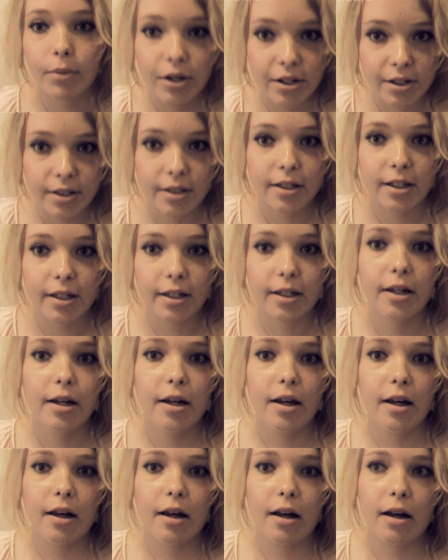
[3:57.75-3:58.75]
Personally,
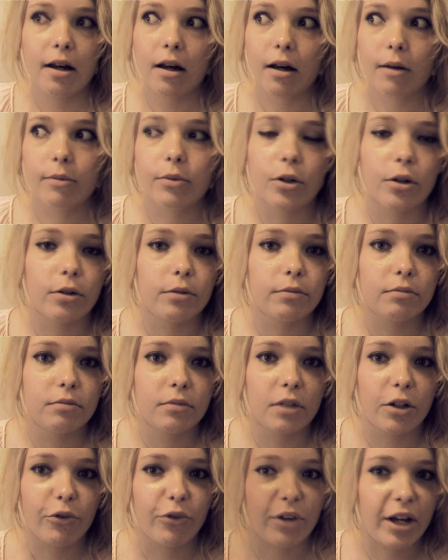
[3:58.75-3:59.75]
I'm not
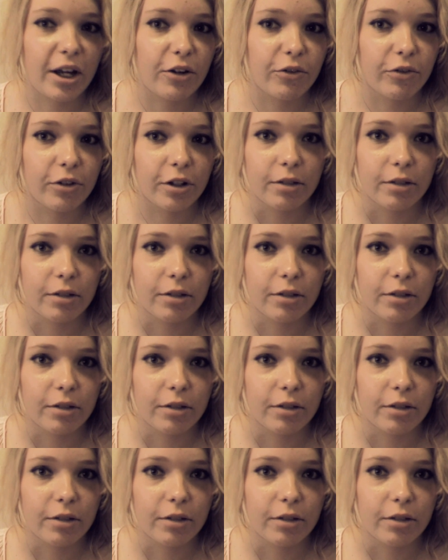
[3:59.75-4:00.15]
a fan of